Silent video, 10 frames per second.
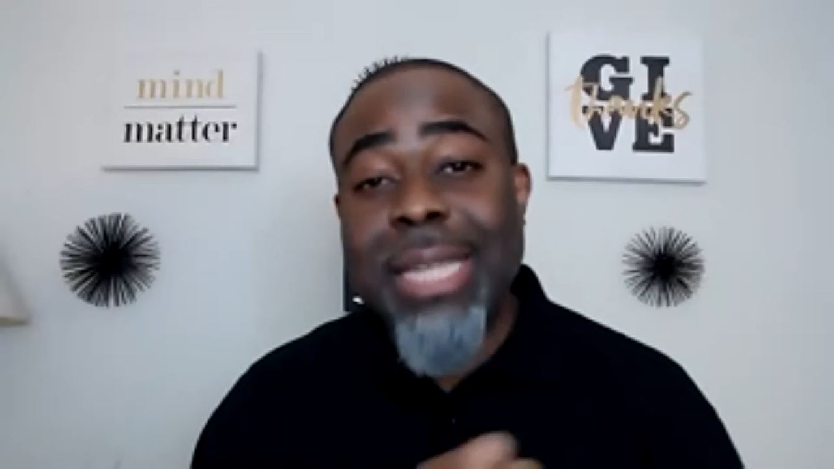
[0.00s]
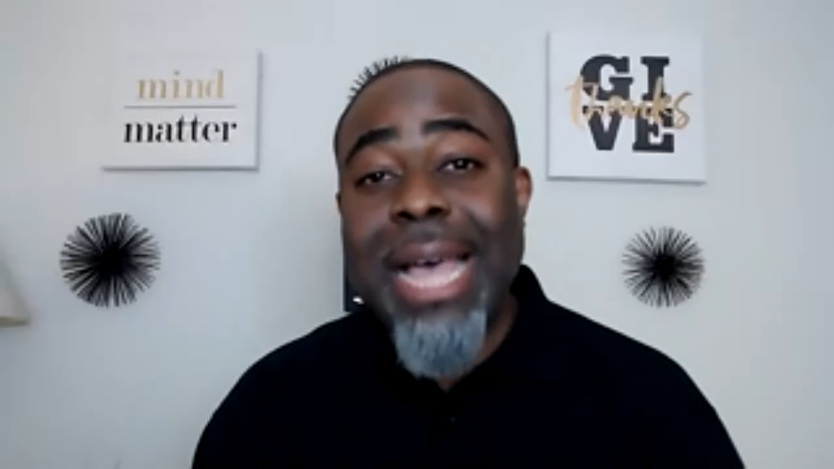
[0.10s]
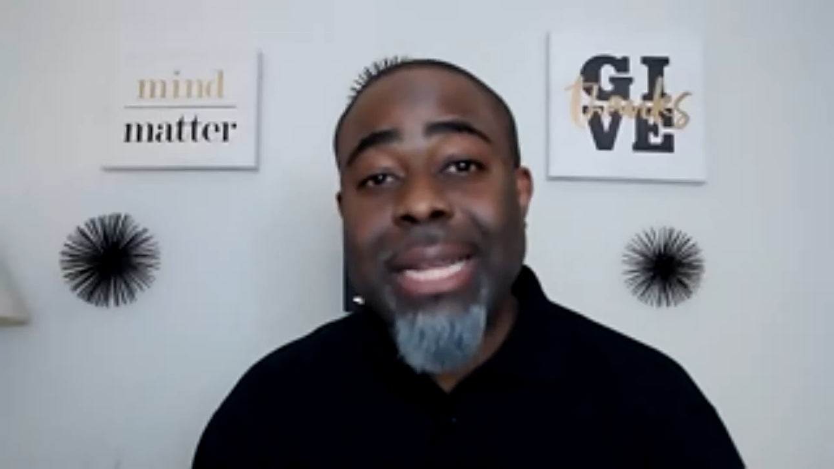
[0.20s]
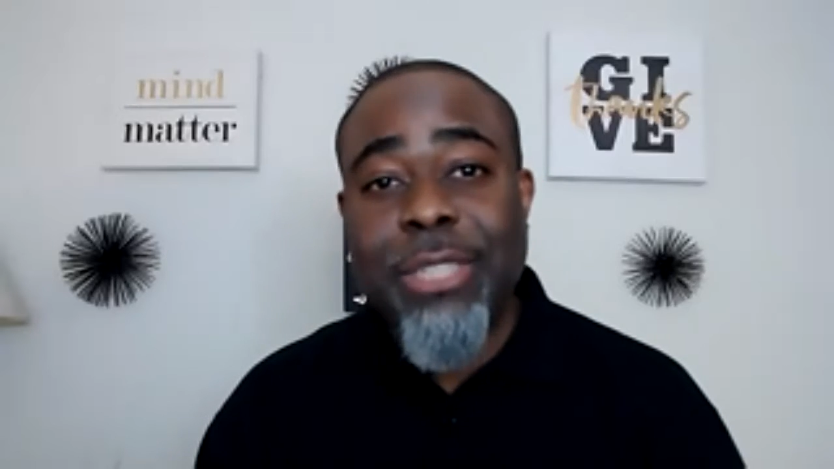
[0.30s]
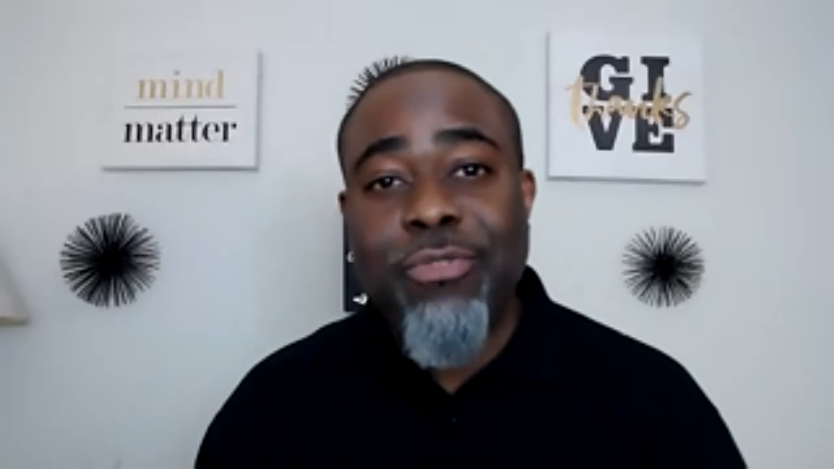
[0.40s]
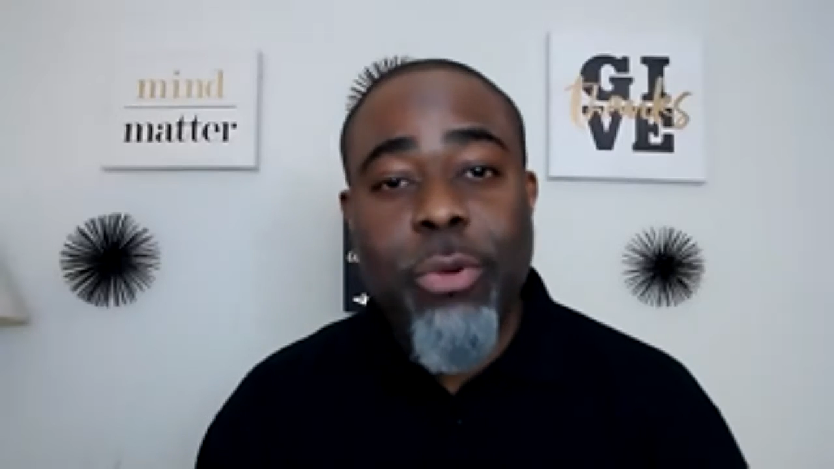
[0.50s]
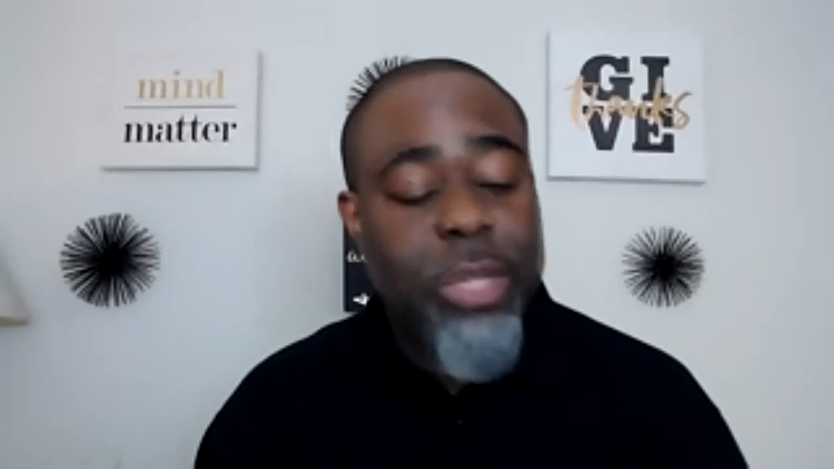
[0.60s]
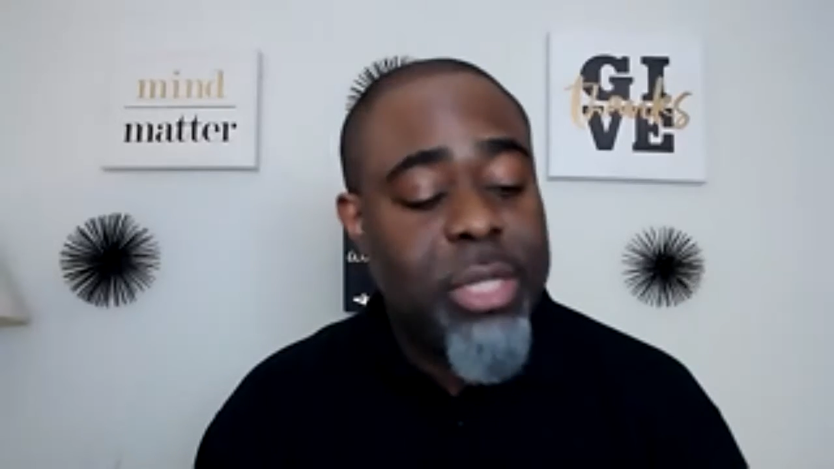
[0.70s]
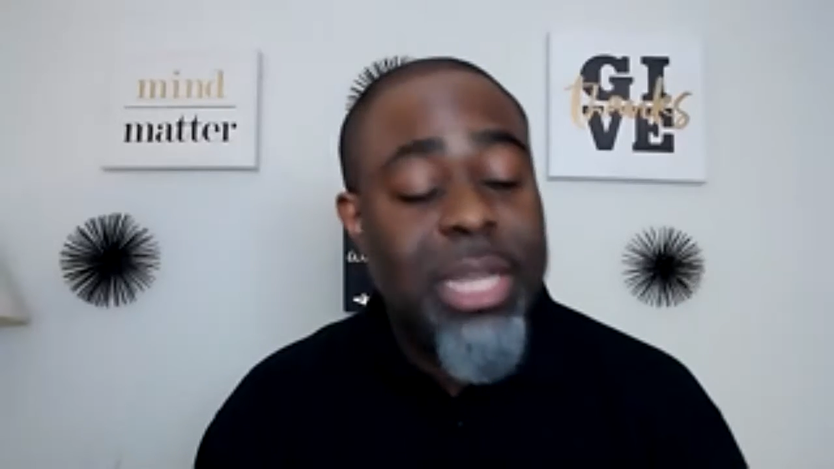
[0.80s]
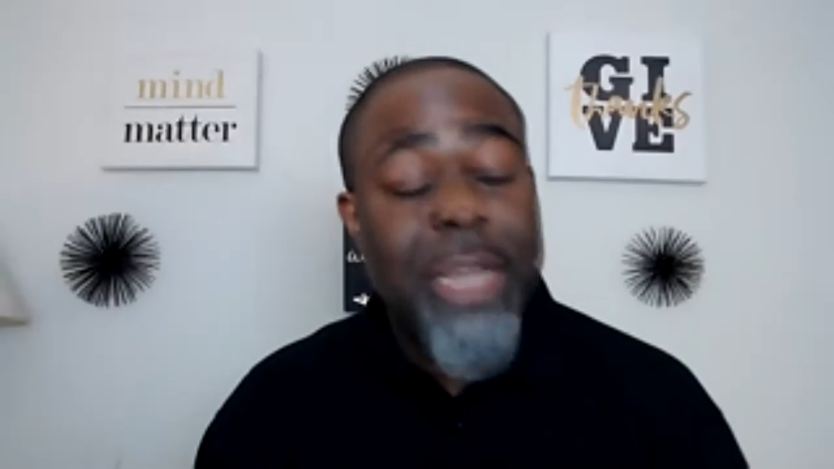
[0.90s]
Allison
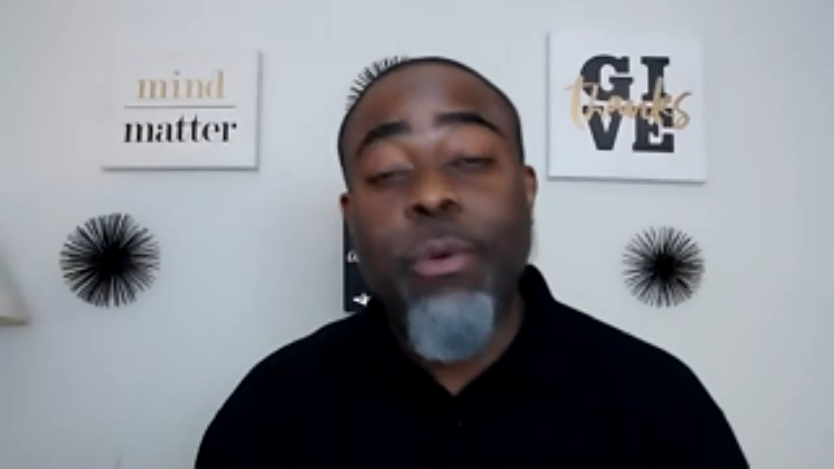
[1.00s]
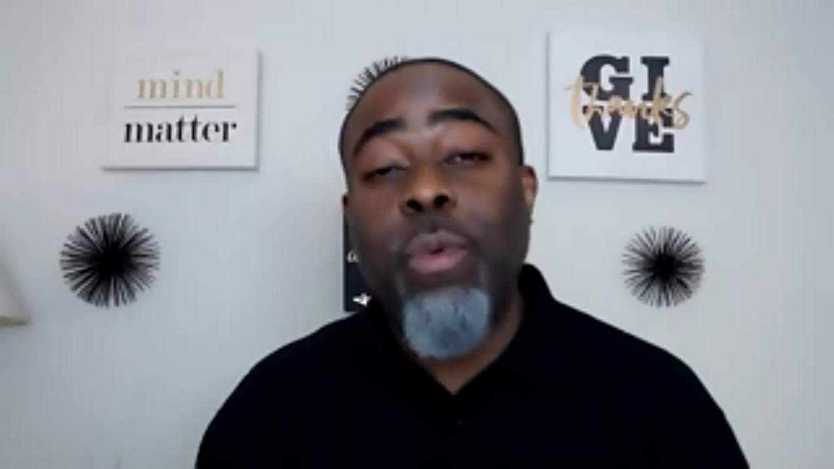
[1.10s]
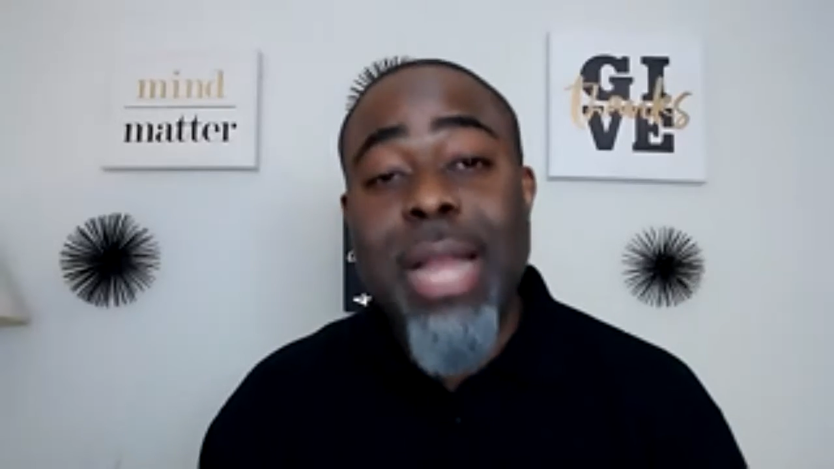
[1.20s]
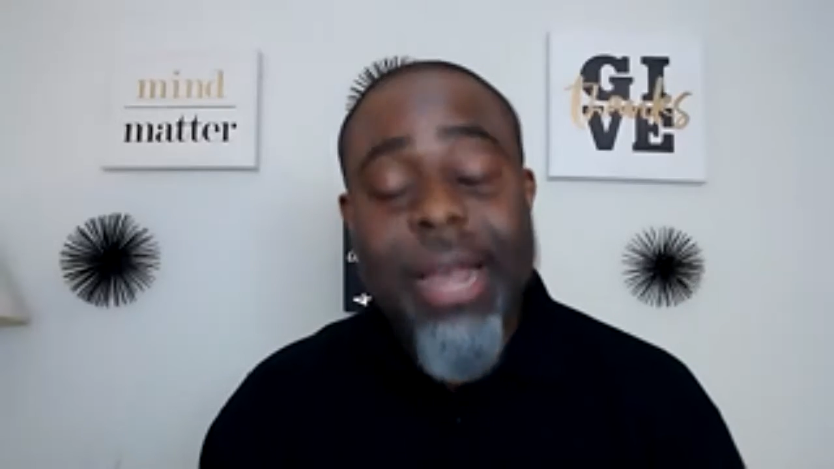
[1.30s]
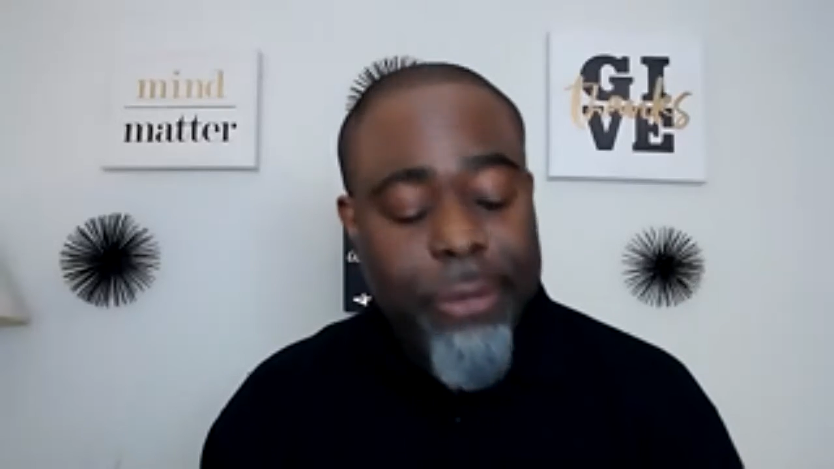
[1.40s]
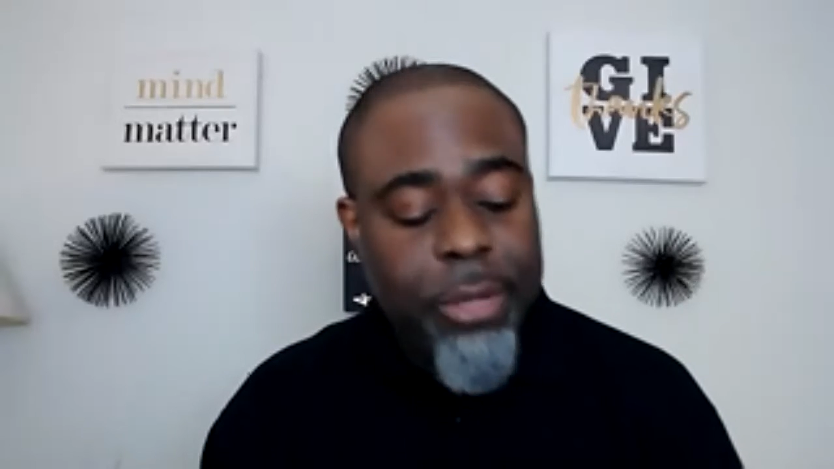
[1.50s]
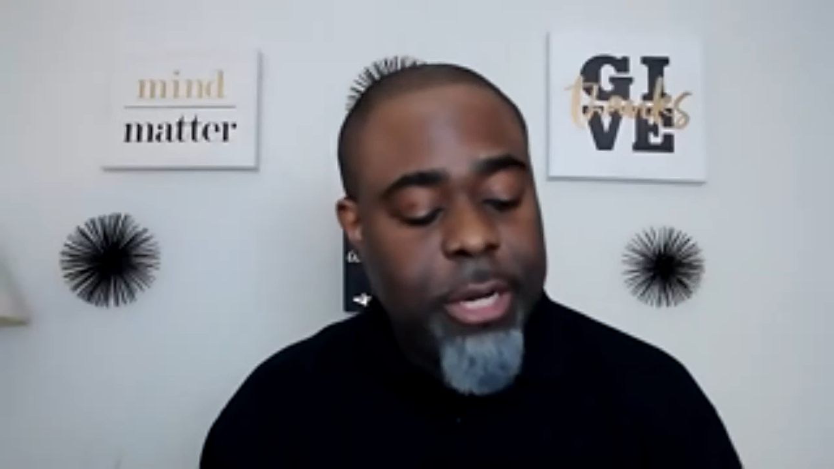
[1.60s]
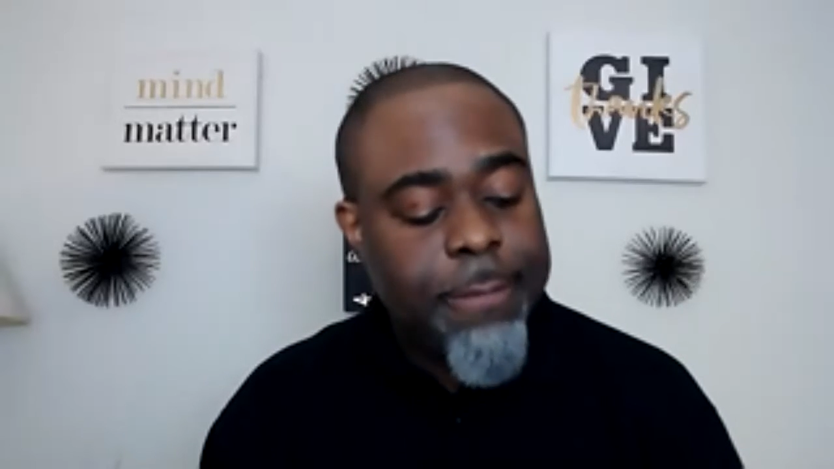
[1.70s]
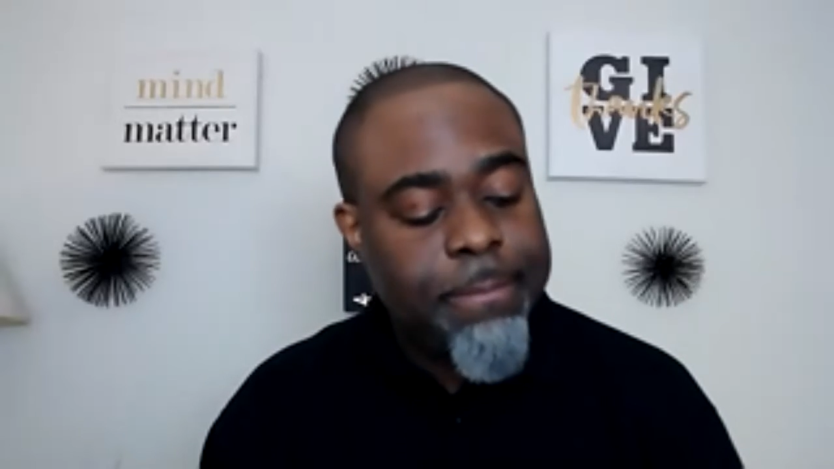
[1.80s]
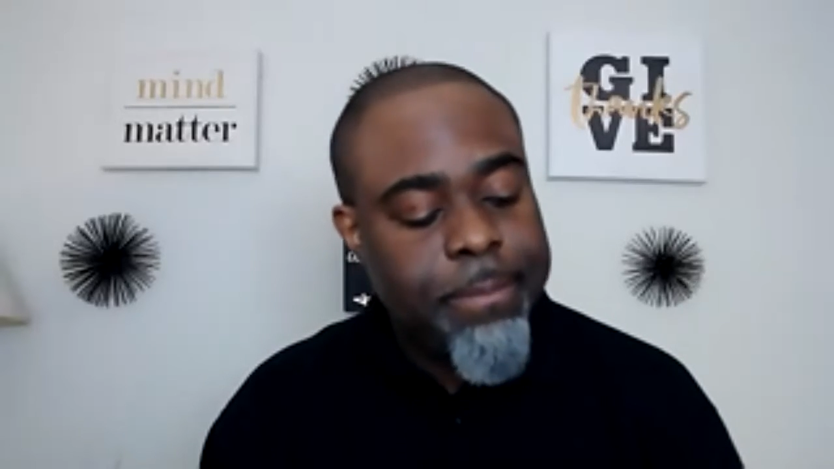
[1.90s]
Rodius. If it were not for her,